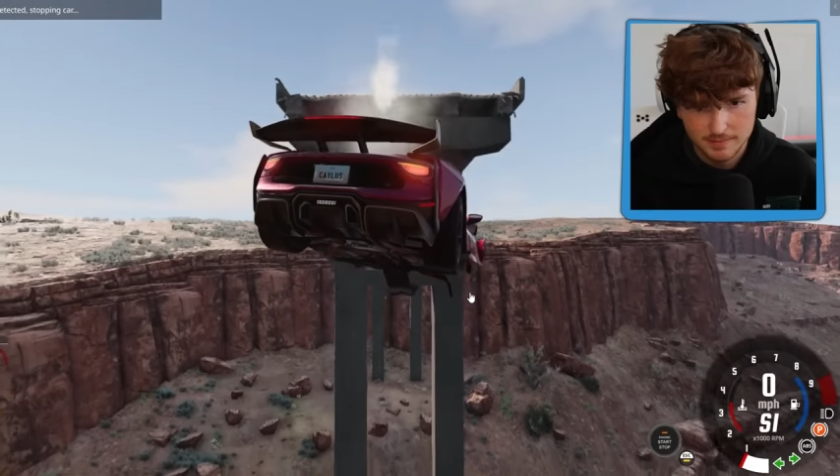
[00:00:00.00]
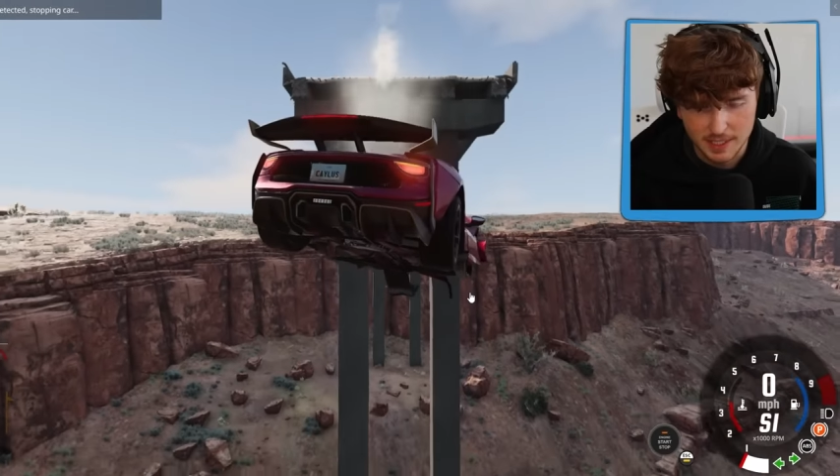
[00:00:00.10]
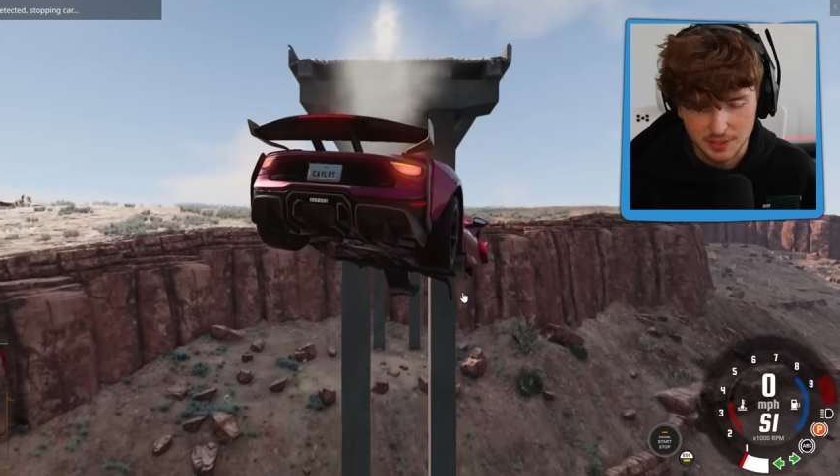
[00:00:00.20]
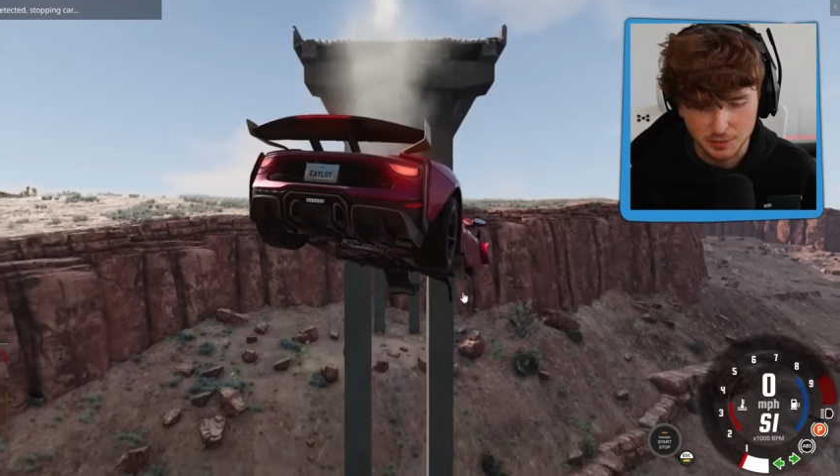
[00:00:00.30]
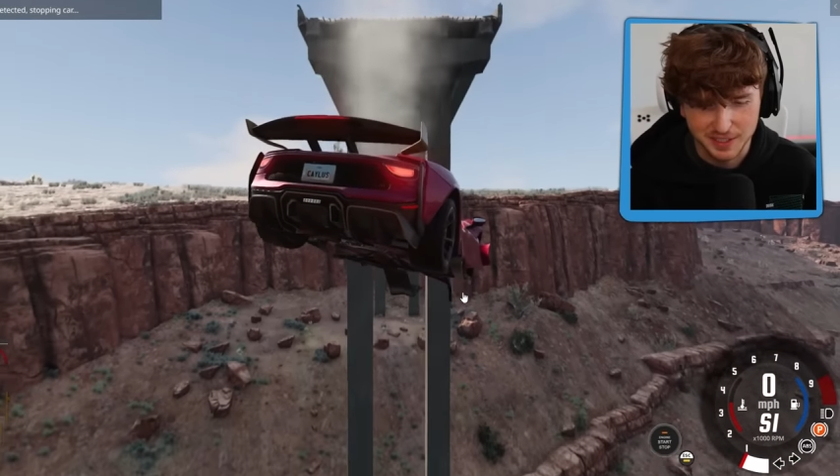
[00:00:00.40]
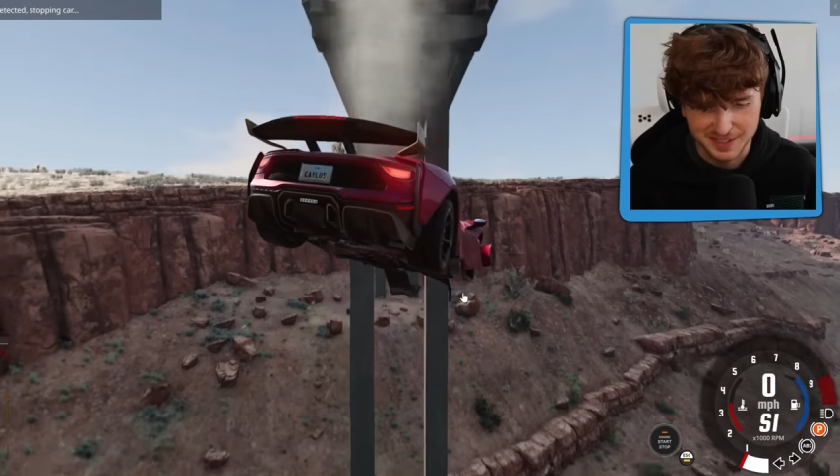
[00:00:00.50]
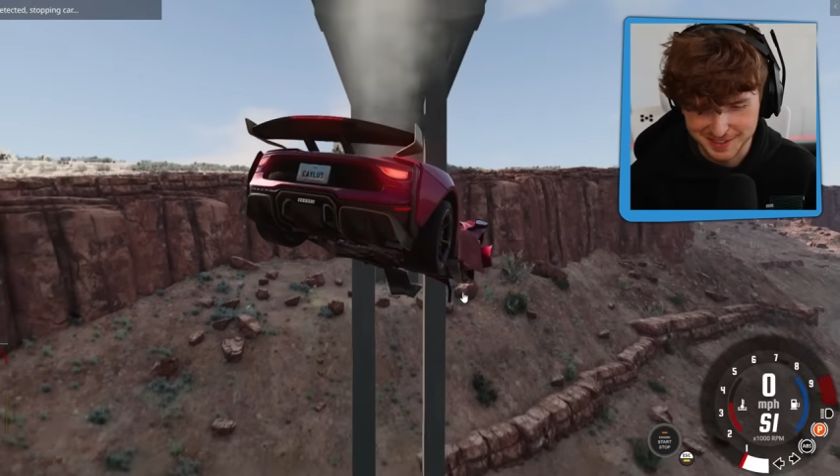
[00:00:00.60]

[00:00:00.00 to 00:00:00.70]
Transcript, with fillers: I just went